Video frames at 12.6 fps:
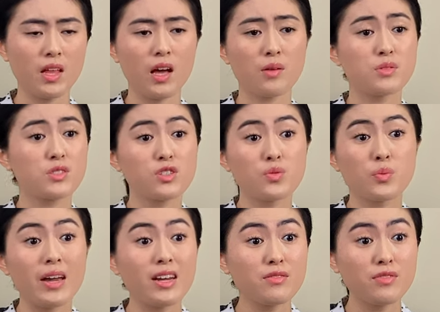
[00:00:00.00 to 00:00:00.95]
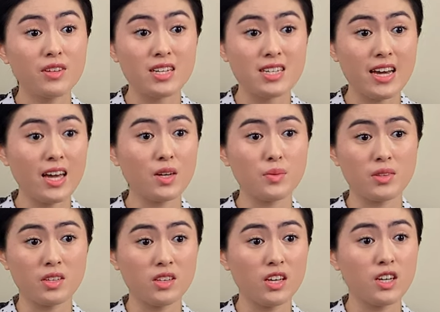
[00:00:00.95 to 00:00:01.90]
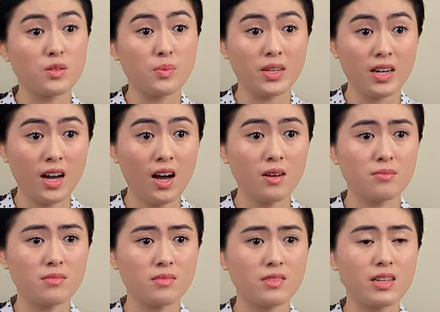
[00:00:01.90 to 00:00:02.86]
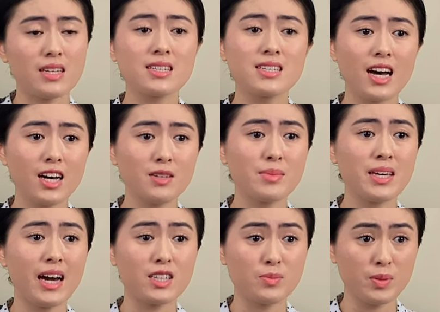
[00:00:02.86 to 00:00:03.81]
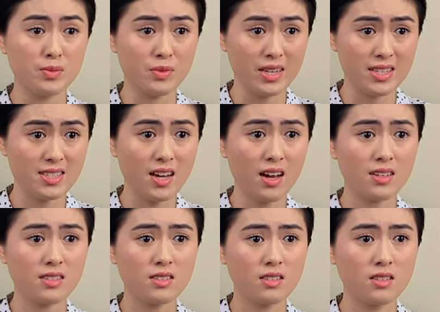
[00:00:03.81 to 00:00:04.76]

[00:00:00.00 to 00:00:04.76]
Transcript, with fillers: I was just waiting for the day when the leader would come and tell me I'd been reassigned.